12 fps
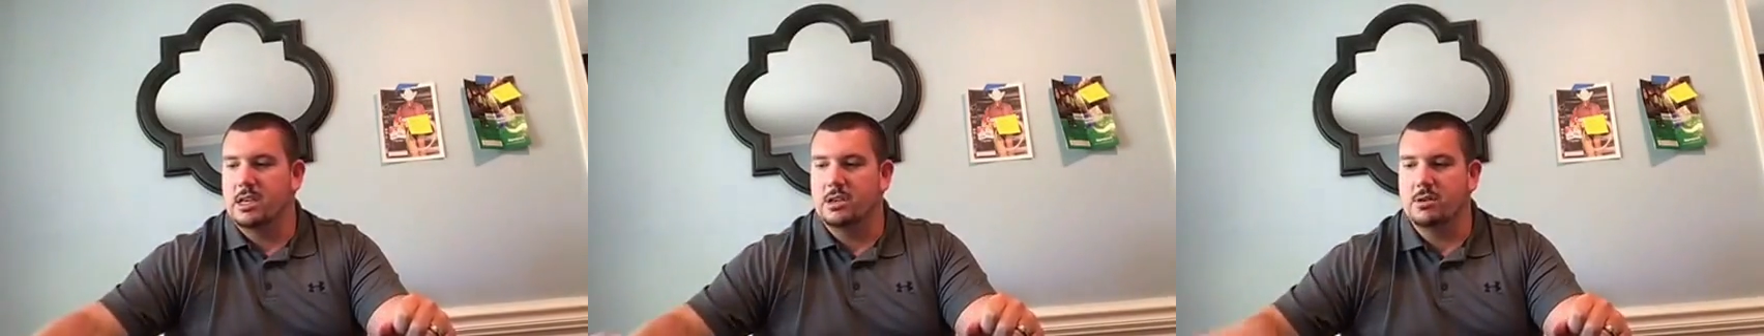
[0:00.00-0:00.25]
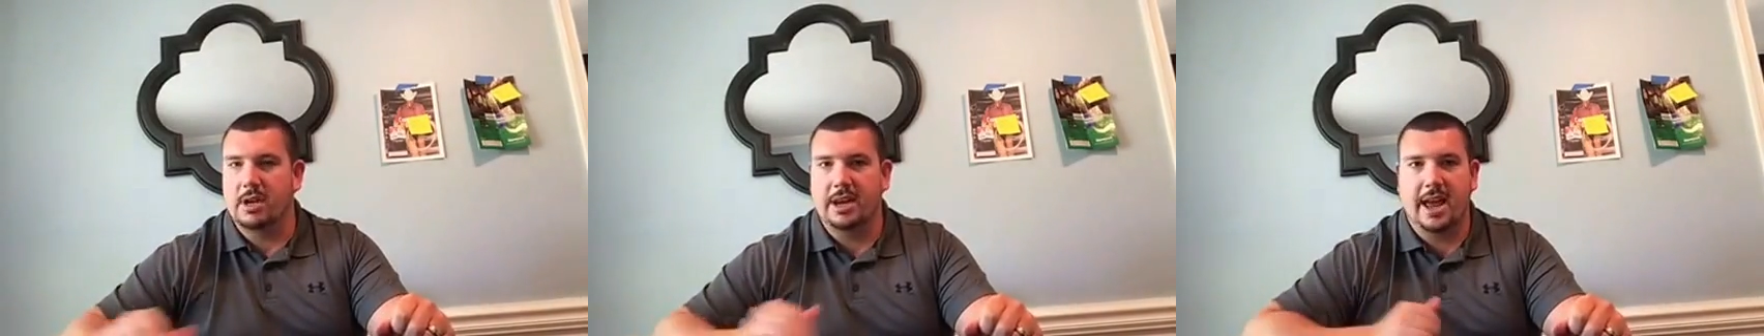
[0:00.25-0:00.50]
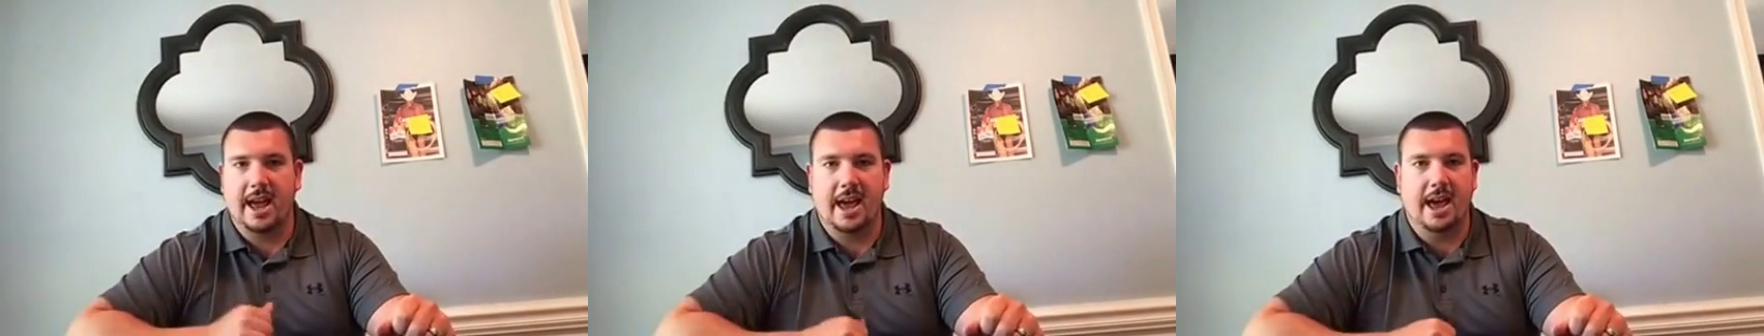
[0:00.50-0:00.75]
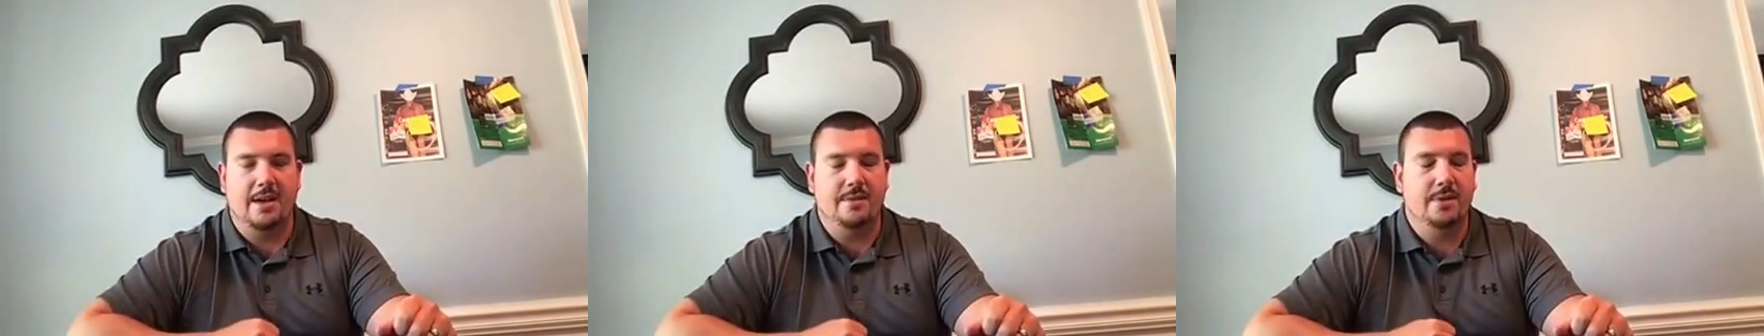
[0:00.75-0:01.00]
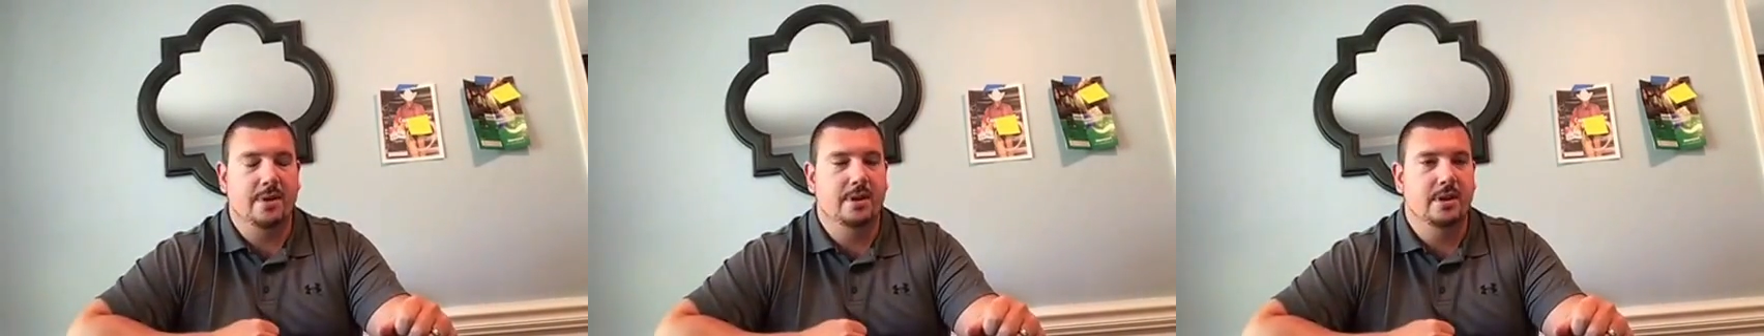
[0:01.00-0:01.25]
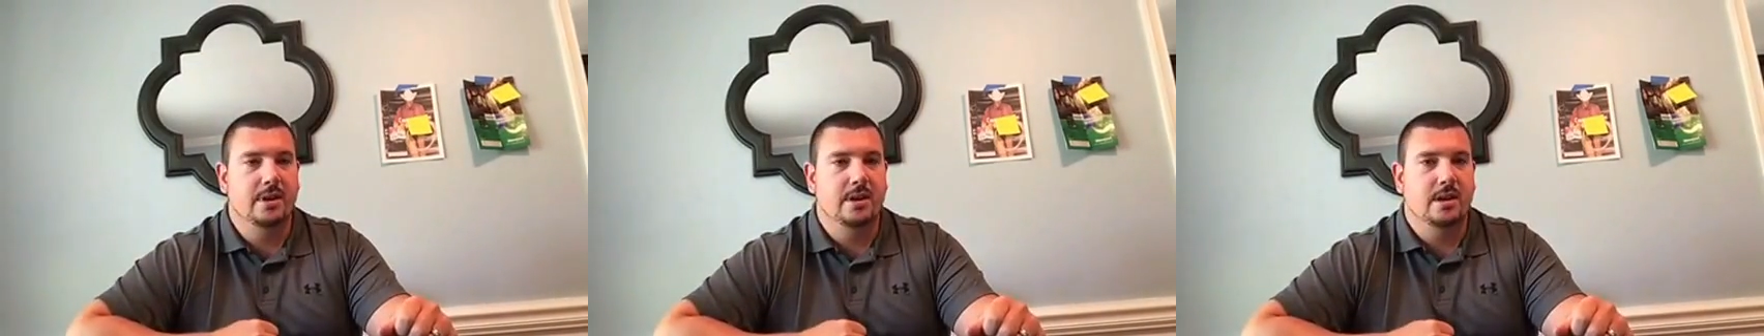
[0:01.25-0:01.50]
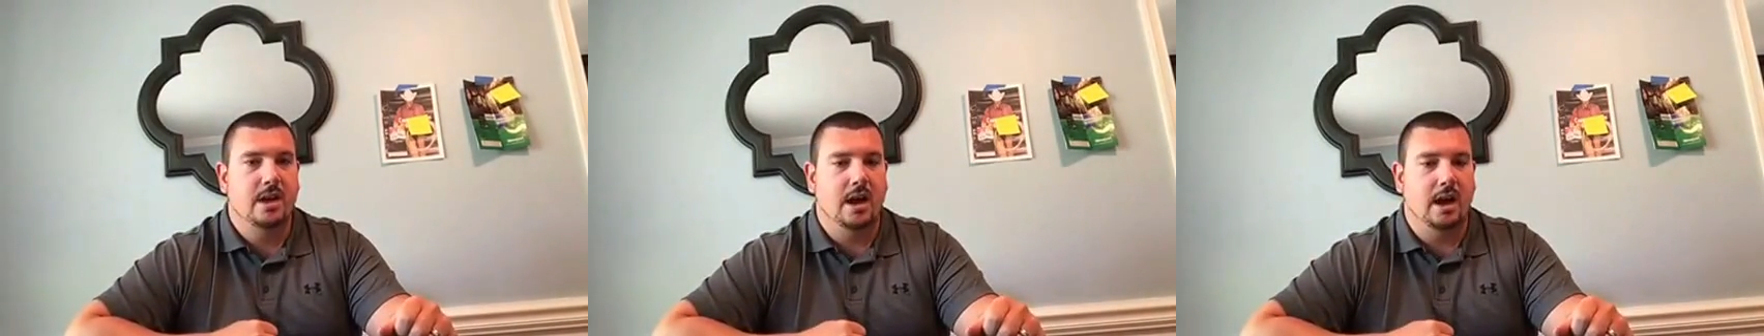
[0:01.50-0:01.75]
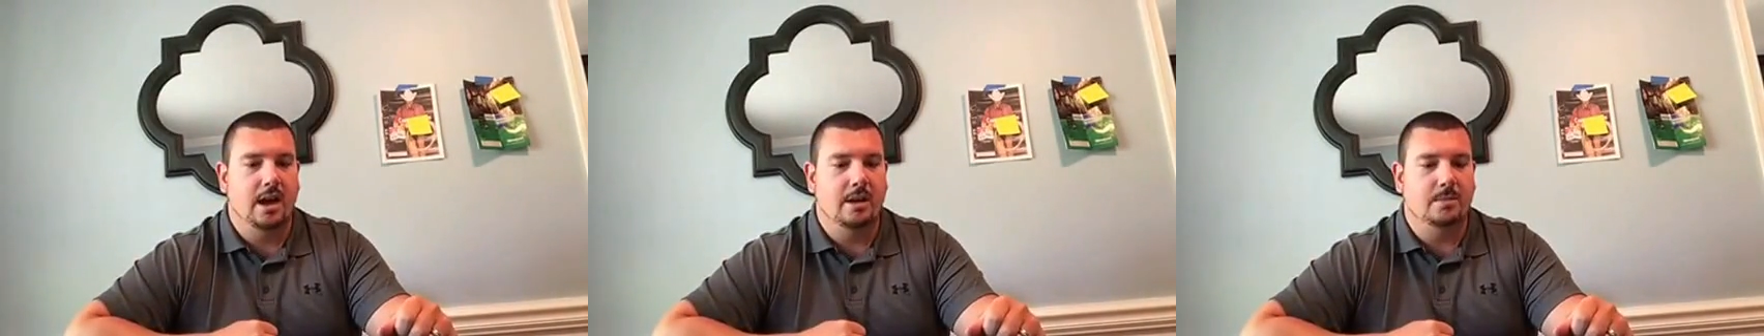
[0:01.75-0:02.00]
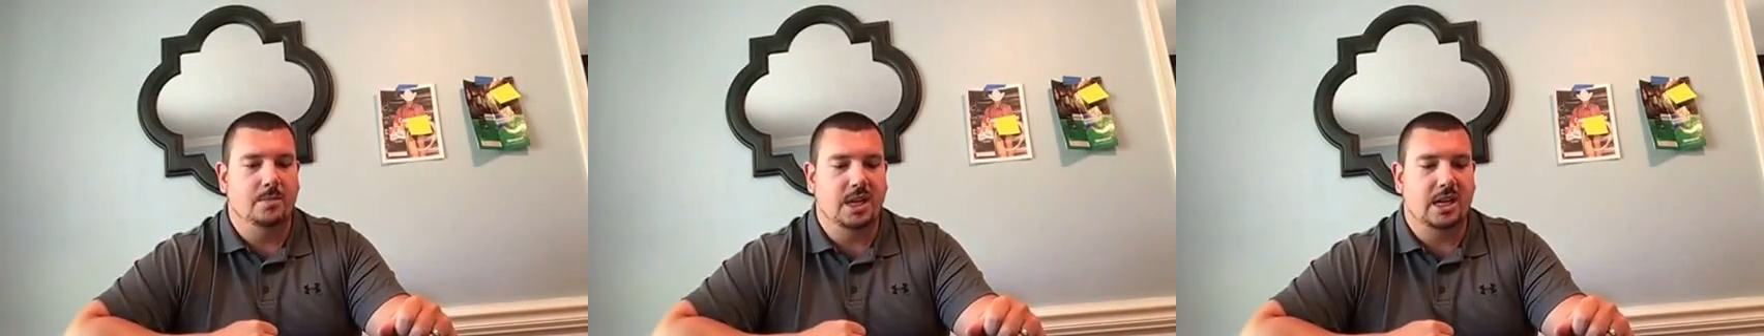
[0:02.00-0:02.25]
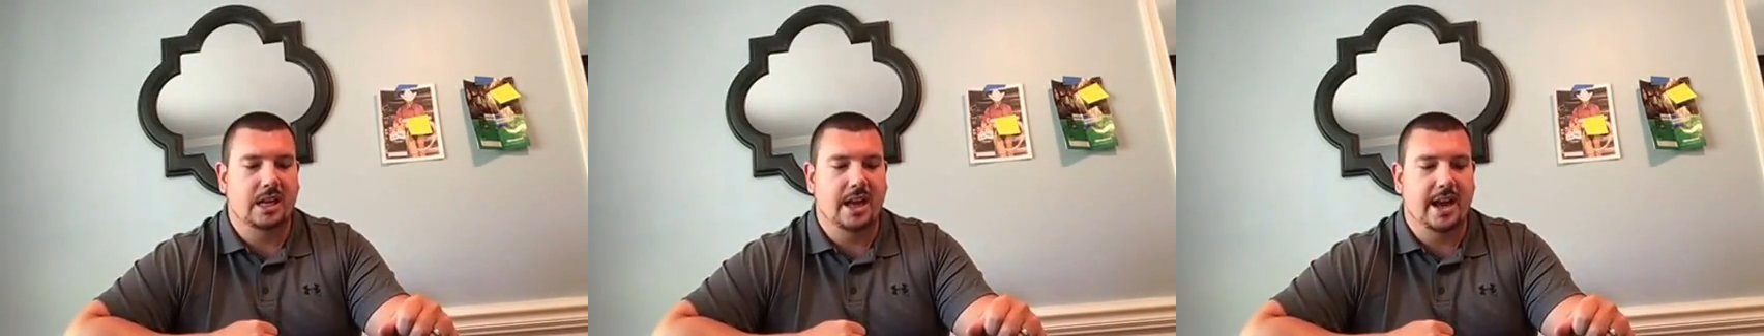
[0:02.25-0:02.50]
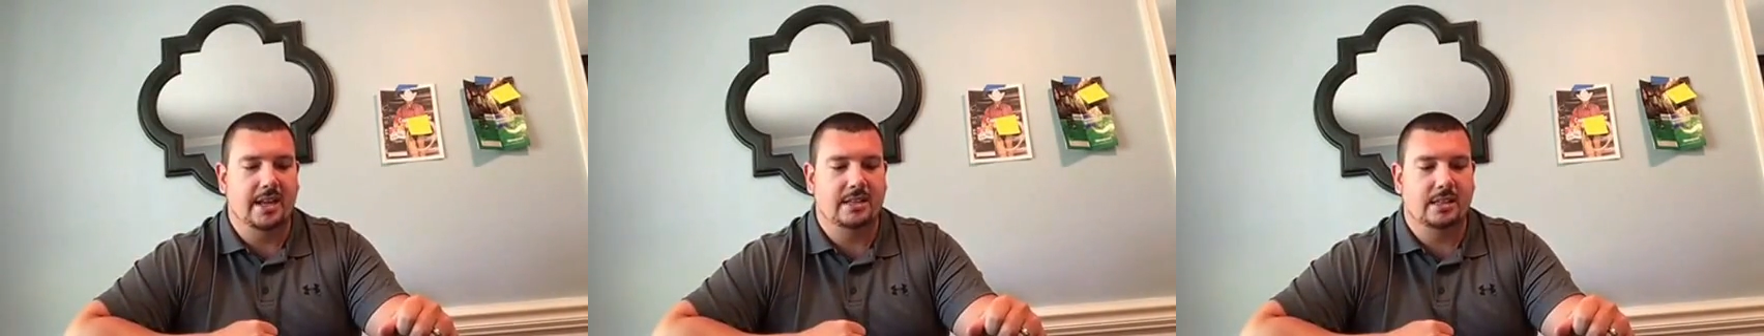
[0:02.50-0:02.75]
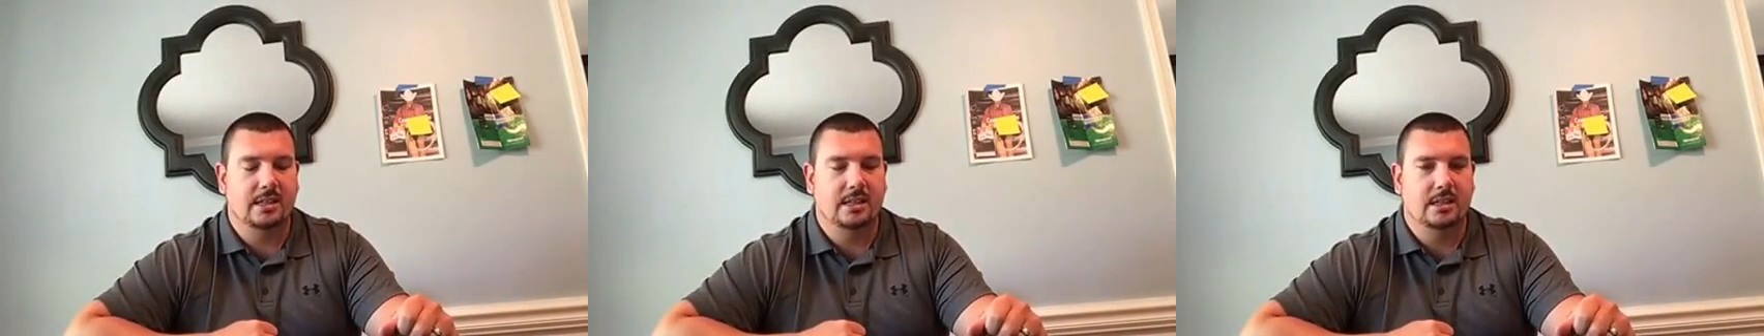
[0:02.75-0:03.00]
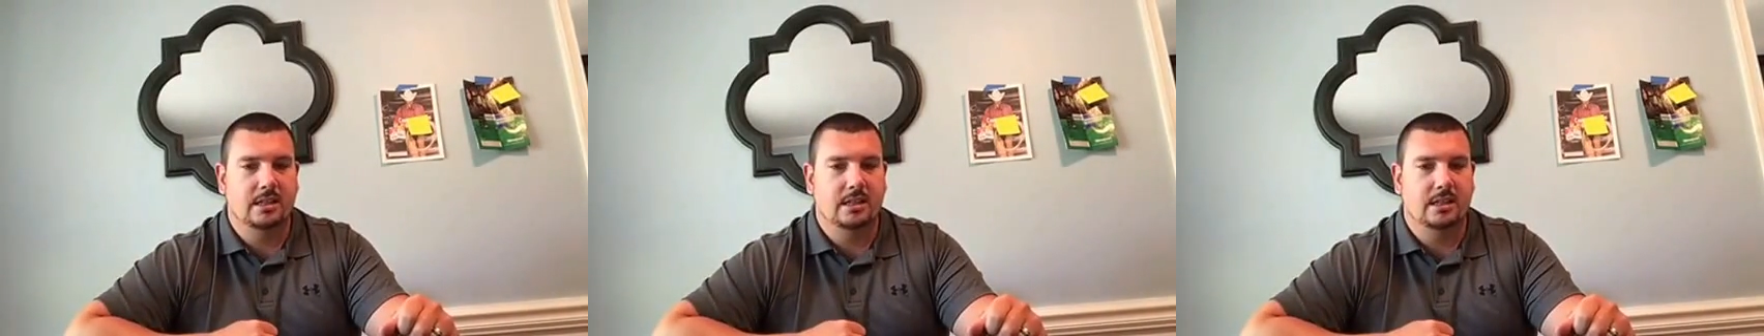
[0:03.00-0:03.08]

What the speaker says: you can have the class